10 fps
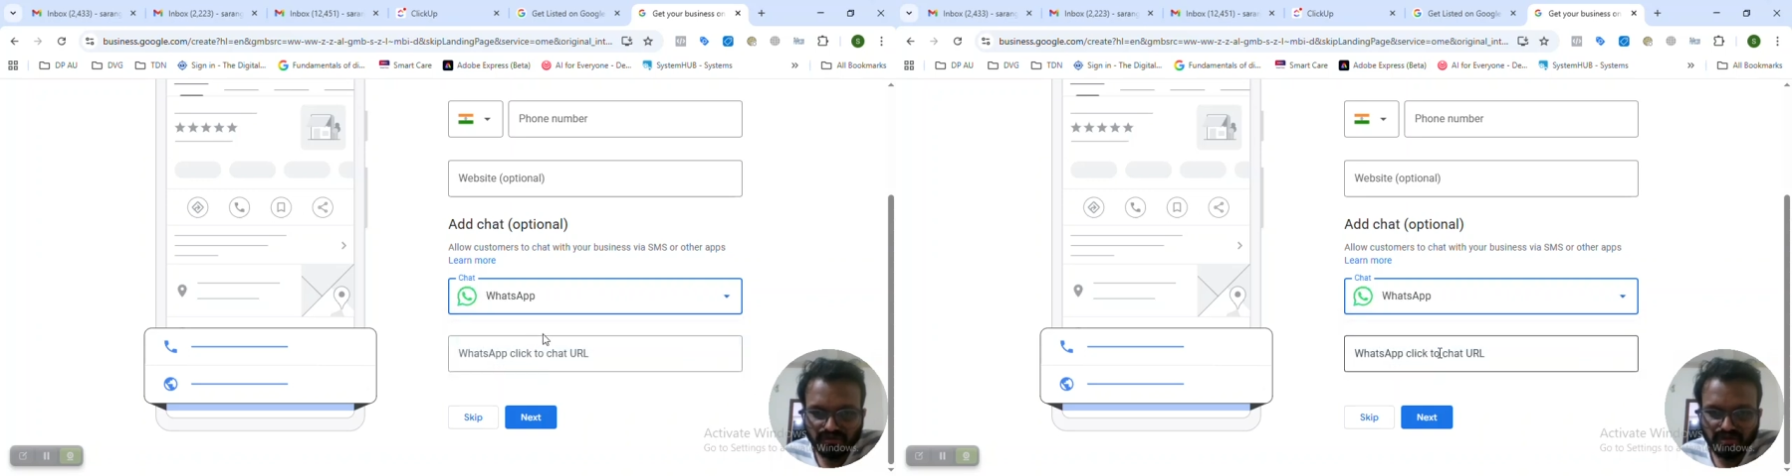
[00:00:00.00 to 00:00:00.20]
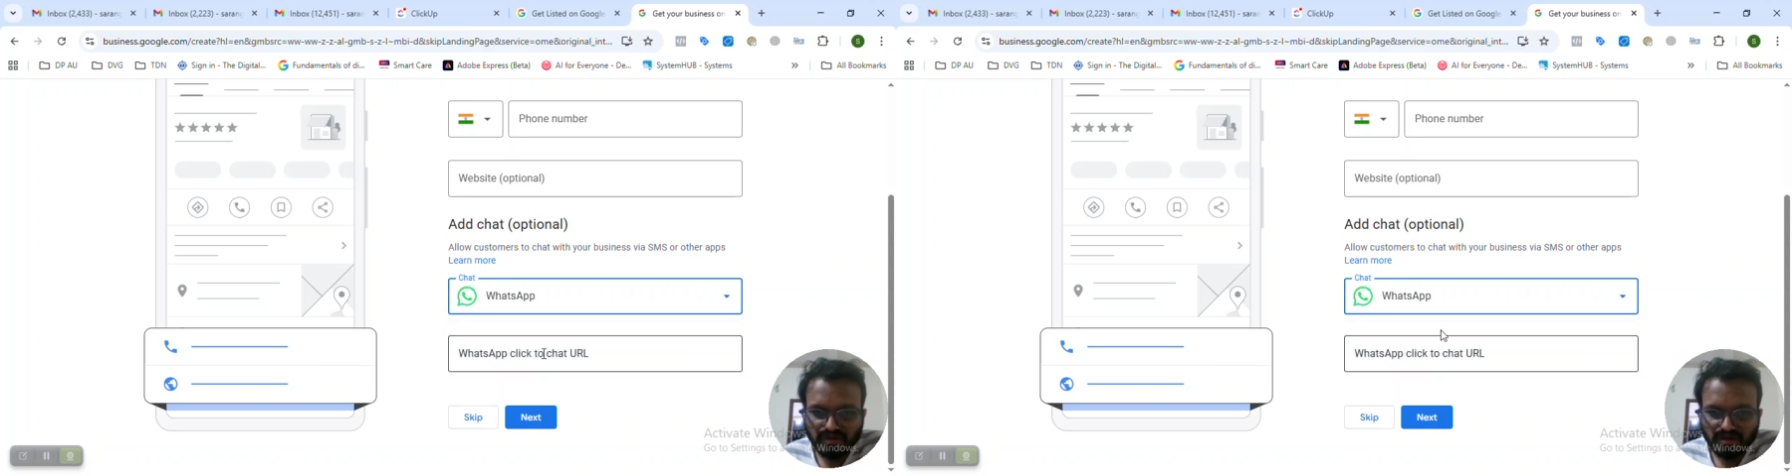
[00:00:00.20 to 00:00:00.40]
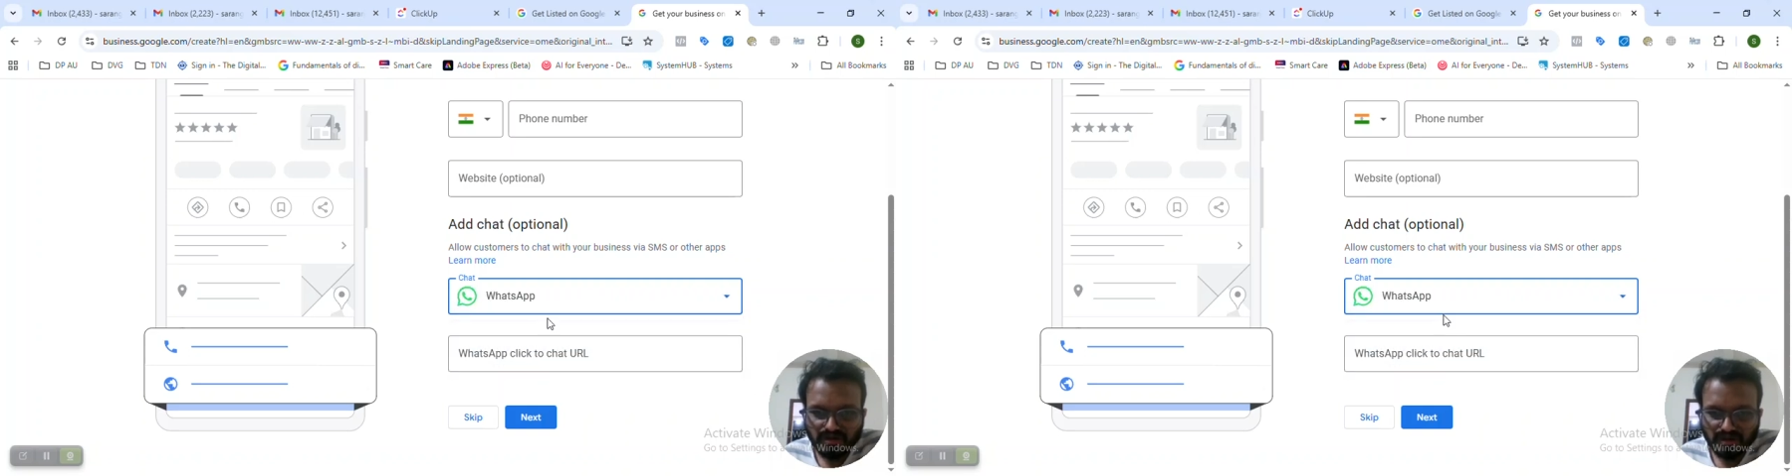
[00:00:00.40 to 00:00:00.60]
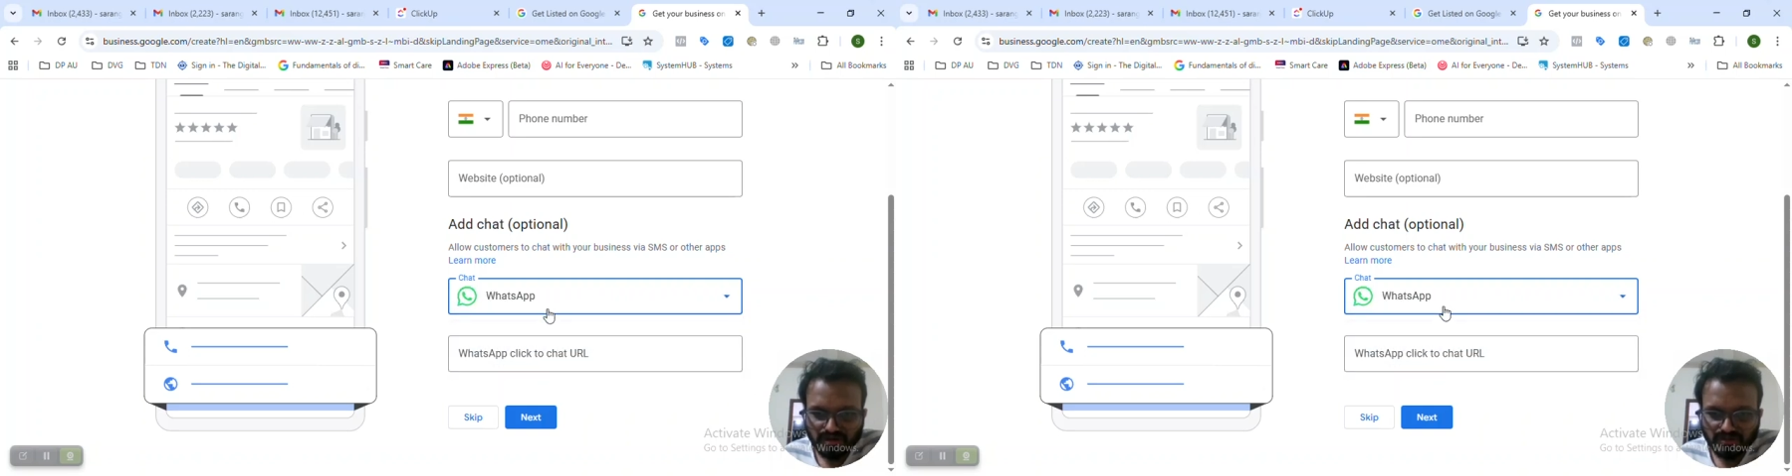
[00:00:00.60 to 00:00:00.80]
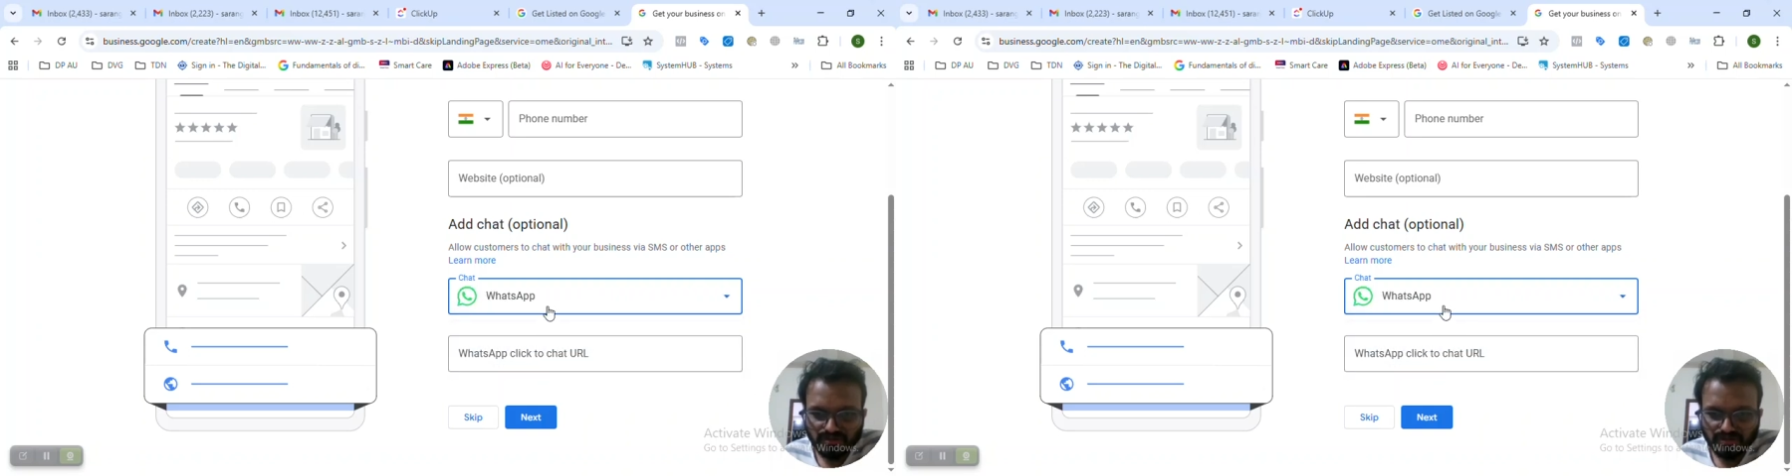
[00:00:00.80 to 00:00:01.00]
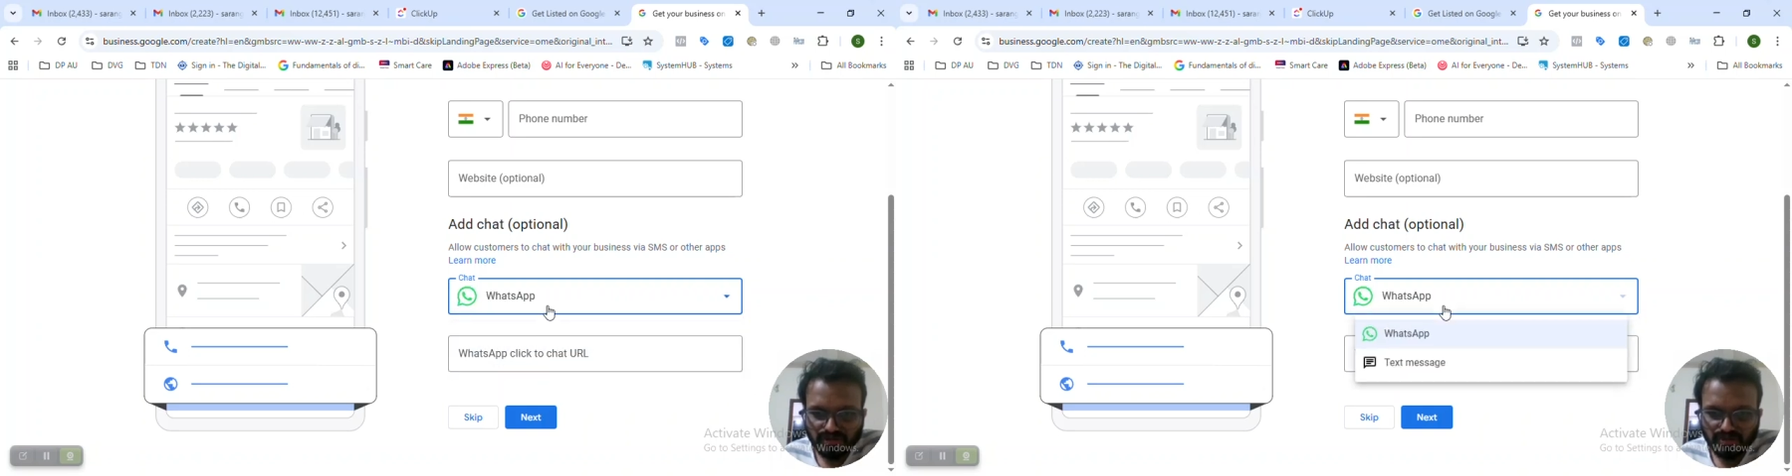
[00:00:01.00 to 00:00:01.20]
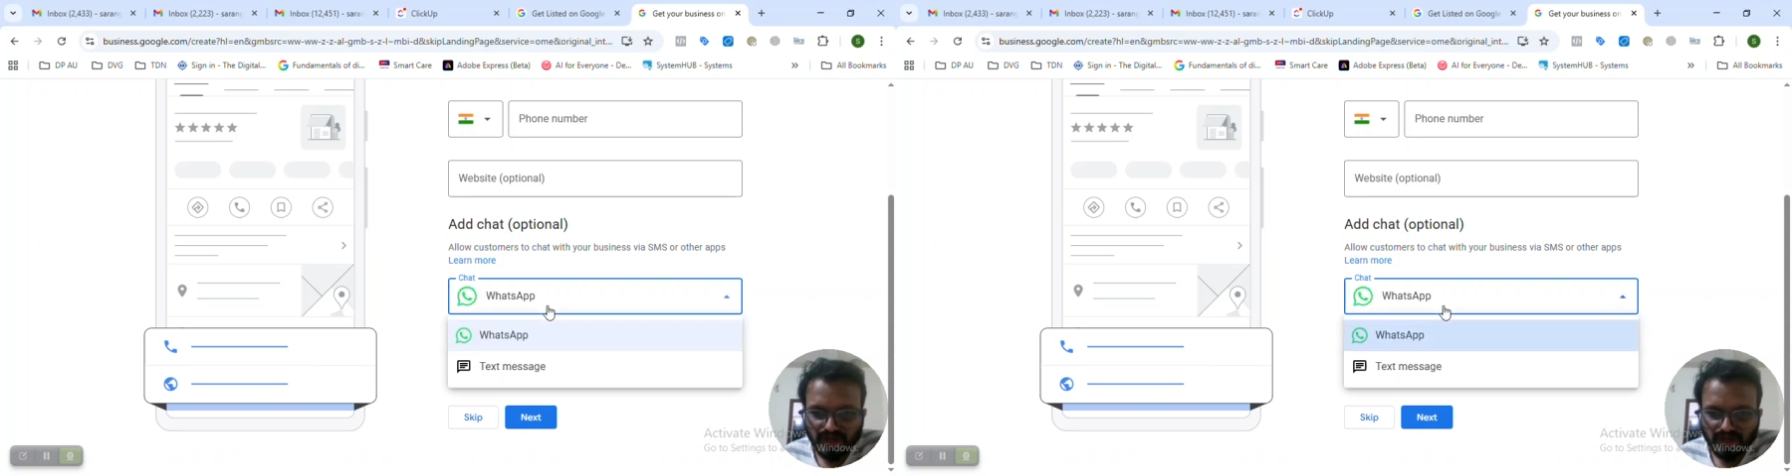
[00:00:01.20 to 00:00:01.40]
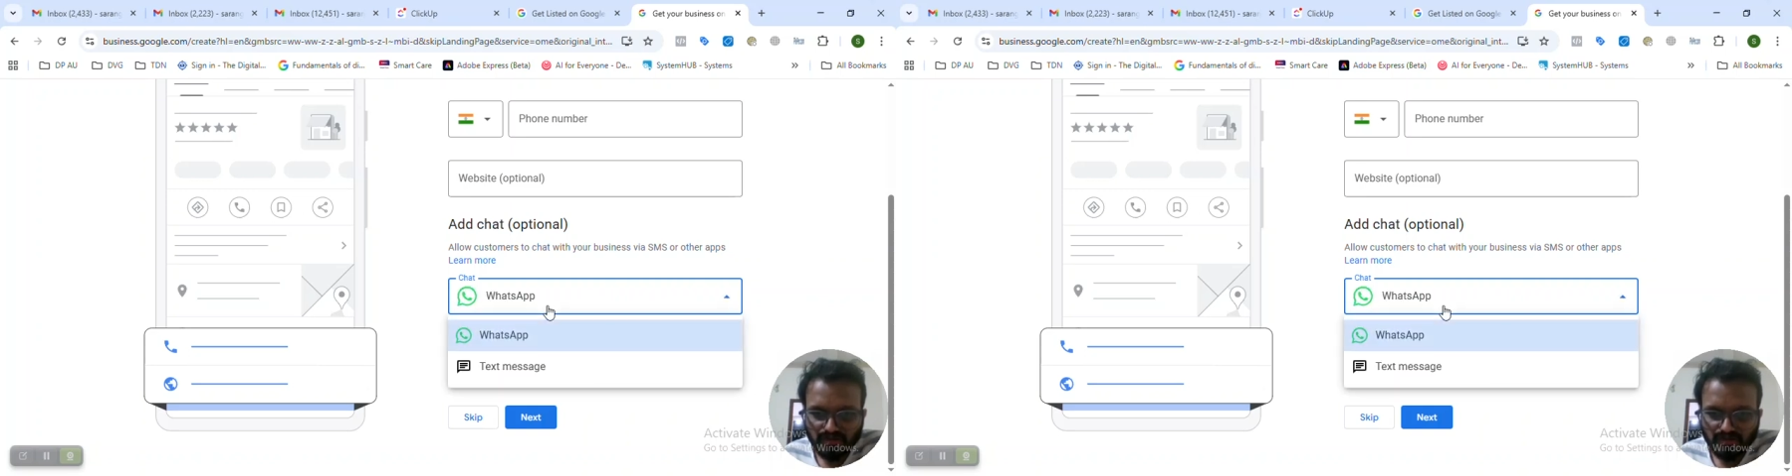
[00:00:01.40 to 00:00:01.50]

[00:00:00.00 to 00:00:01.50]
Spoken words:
you need to add WhatsApp,